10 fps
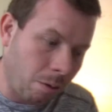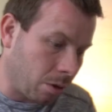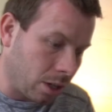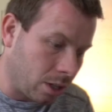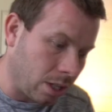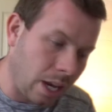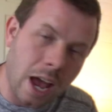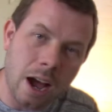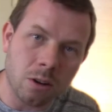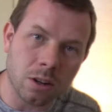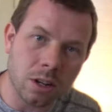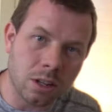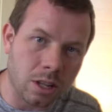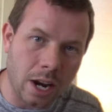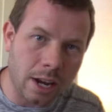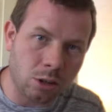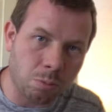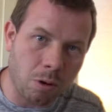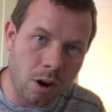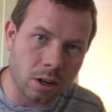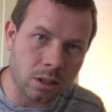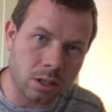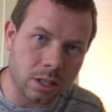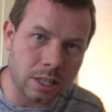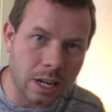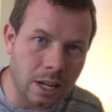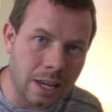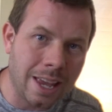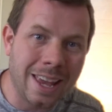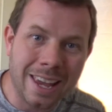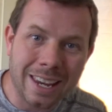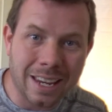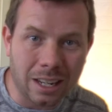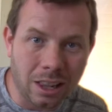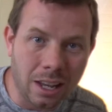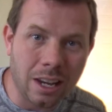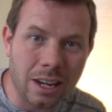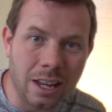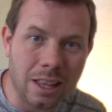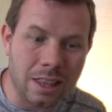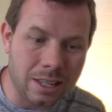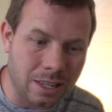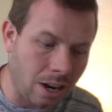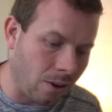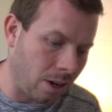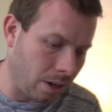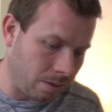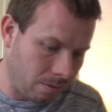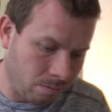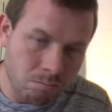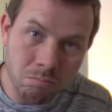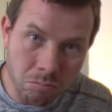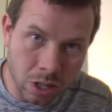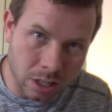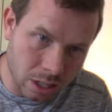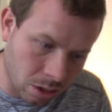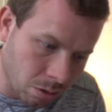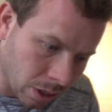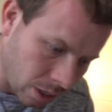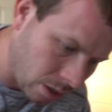and we're going to see how good the natural product just sitting can clean this area. Let's get to it.